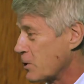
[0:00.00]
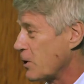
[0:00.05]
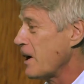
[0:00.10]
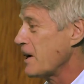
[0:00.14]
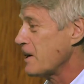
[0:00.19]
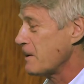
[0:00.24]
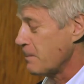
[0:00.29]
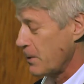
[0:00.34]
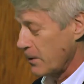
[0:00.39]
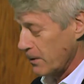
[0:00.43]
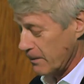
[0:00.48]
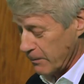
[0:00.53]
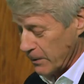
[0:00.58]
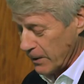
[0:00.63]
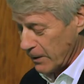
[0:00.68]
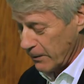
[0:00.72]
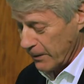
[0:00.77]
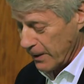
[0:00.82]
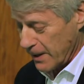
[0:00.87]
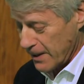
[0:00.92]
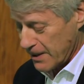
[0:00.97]
trying to put
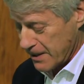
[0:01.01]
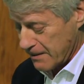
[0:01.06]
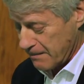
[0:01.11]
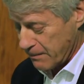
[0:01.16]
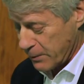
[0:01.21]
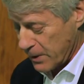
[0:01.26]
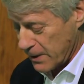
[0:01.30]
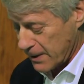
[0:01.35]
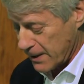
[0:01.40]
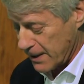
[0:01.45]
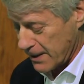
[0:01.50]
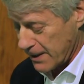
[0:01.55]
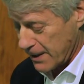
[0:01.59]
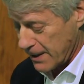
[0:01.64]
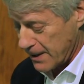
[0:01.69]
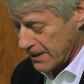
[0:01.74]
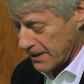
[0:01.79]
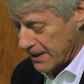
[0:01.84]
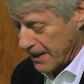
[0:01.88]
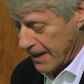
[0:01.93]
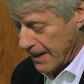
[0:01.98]
real villains in prison, as
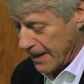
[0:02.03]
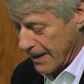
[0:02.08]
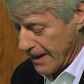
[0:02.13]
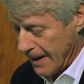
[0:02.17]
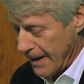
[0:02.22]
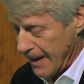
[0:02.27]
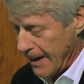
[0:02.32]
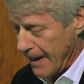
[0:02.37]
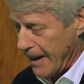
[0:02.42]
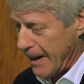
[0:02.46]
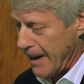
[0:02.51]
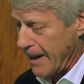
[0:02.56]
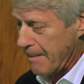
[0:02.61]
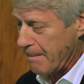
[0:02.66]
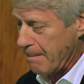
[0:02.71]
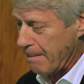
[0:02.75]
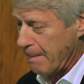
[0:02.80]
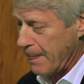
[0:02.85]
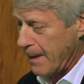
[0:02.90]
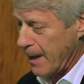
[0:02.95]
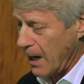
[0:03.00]
I say,
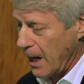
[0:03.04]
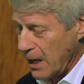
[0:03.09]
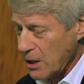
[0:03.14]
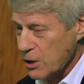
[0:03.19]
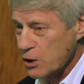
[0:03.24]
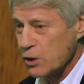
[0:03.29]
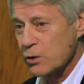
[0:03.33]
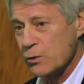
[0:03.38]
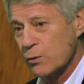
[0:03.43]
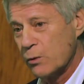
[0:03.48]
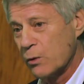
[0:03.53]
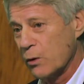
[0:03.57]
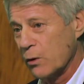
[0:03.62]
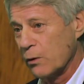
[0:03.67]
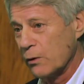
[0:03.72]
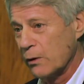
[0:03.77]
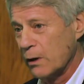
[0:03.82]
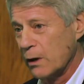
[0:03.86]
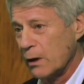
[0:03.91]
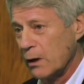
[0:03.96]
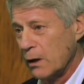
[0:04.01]
um, I just
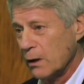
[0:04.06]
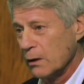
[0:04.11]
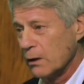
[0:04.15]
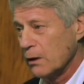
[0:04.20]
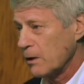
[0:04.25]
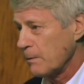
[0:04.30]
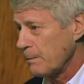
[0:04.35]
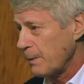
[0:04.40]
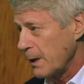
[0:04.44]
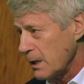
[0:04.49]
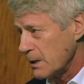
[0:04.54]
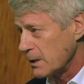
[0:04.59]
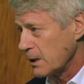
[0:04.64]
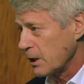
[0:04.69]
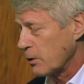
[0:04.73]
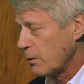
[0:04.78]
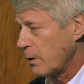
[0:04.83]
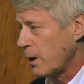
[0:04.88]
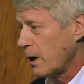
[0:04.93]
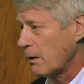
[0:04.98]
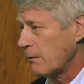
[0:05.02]
warn that the police
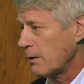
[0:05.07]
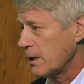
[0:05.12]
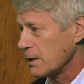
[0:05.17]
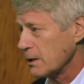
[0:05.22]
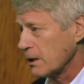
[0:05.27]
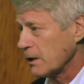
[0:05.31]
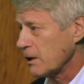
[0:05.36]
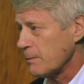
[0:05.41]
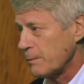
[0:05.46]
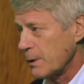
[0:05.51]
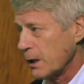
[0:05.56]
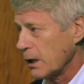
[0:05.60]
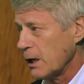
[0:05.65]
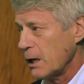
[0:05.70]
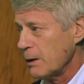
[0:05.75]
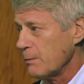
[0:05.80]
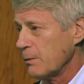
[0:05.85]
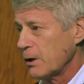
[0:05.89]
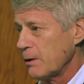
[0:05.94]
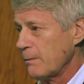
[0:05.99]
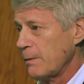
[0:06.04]
inquiry isn't going to bring
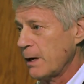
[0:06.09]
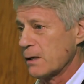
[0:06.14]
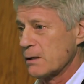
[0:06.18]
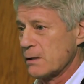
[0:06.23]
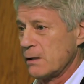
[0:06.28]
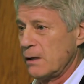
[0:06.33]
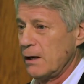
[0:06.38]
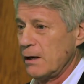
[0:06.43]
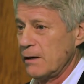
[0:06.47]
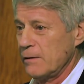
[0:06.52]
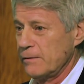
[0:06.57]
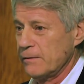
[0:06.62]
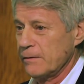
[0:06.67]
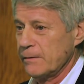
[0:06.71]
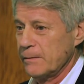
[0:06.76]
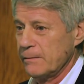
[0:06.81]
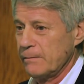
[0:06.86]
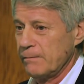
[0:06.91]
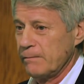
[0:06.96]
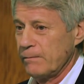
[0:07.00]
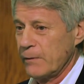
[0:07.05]
anybody back to life.
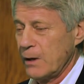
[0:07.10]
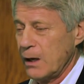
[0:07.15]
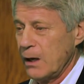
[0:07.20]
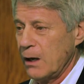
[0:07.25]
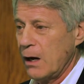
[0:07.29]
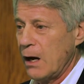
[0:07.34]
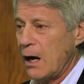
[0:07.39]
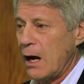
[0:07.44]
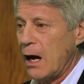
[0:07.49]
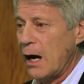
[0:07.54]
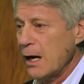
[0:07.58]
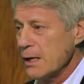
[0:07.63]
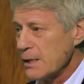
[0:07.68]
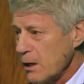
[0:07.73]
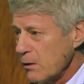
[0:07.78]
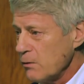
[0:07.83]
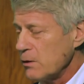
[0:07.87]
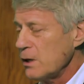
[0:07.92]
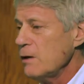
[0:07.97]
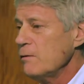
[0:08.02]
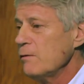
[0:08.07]
I
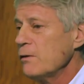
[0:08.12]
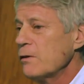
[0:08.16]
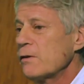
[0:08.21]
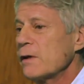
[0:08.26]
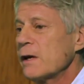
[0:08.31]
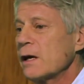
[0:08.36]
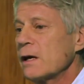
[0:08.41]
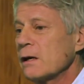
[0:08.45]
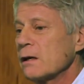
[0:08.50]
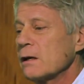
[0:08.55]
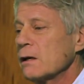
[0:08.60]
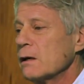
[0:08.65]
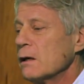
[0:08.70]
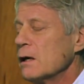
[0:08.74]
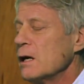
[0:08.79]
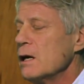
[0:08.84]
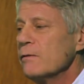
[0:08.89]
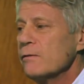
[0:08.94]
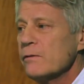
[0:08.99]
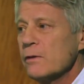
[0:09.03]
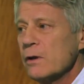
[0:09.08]
don't even think
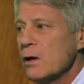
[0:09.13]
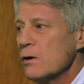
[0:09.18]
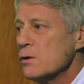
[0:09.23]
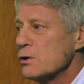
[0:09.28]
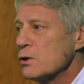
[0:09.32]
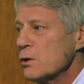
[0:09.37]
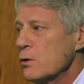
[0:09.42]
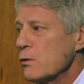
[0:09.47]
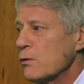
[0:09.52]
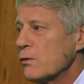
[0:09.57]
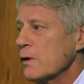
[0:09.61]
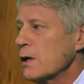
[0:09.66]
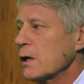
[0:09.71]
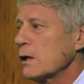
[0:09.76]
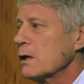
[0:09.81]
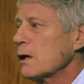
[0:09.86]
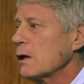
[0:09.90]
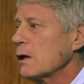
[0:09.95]
even those who think